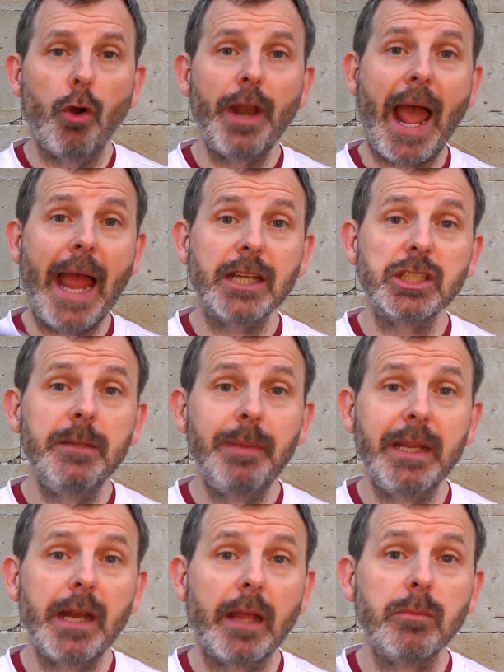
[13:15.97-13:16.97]
on actually
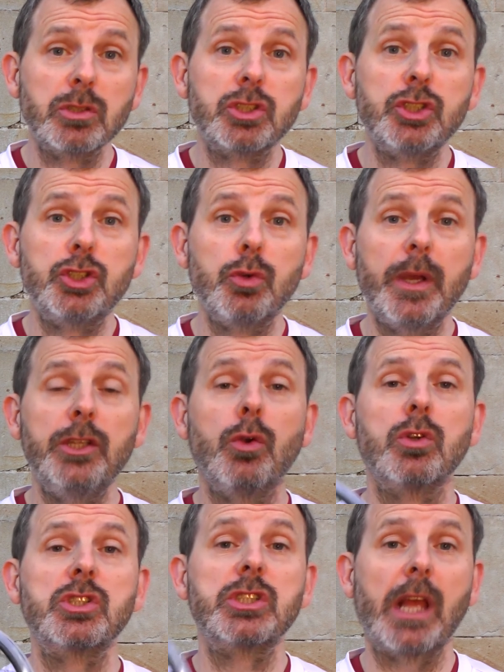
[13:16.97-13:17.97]
being able to do it
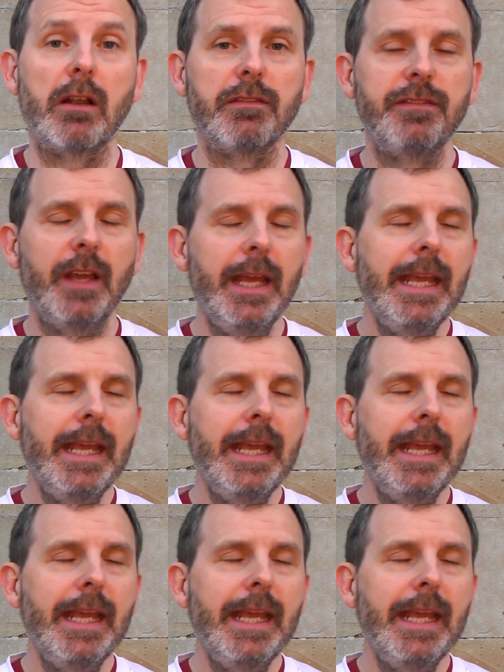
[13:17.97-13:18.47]
yourself.